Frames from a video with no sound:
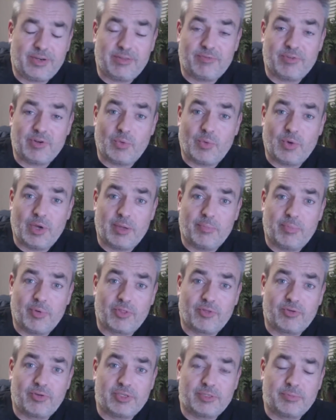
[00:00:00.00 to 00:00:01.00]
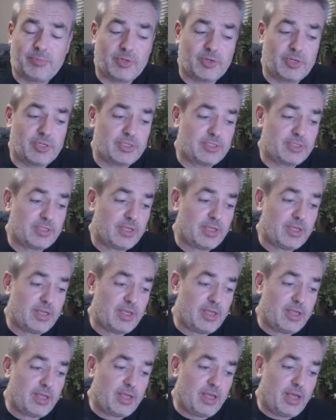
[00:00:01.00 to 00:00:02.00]
don't even know why I'm bothering, to be honest.
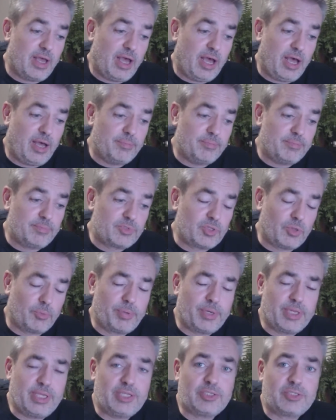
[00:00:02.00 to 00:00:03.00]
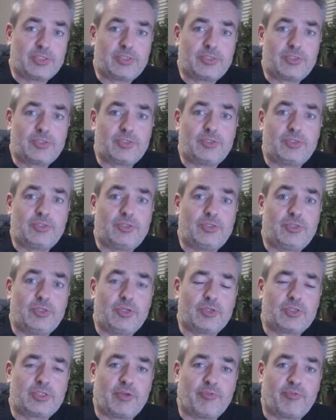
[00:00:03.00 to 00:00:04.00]
So please
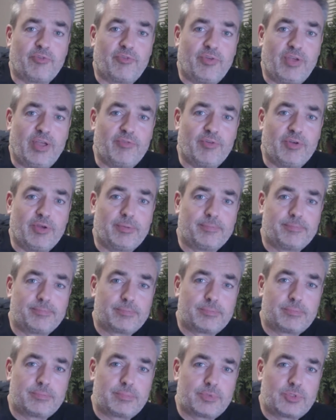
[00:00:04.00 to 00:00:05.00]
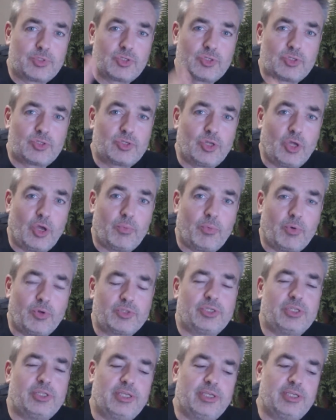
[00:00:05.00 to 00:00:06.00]
do yourself a favour. Stop
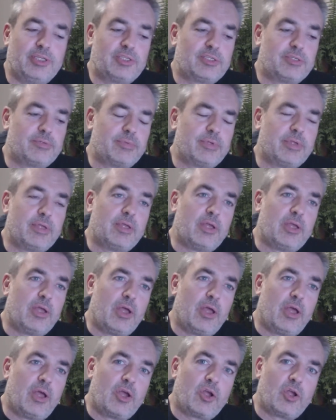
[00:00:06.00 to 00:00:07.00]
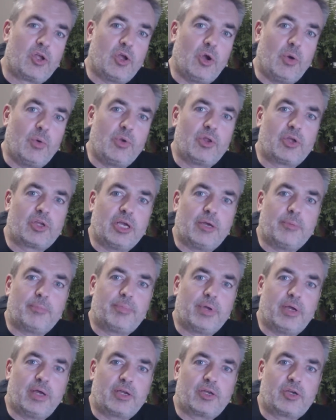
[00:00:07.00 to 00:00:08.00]
watching this. Go and look
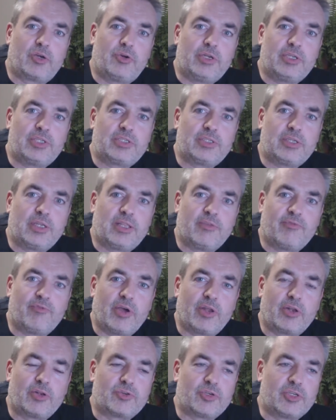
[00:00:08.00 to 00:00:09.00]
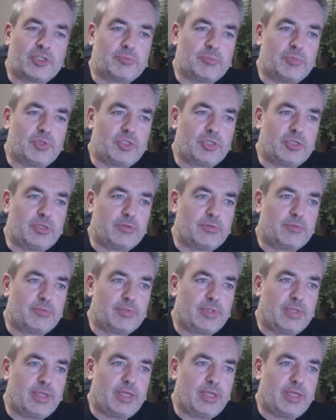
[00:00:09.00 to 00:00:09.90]
up Chris at the Vinyl Transmission,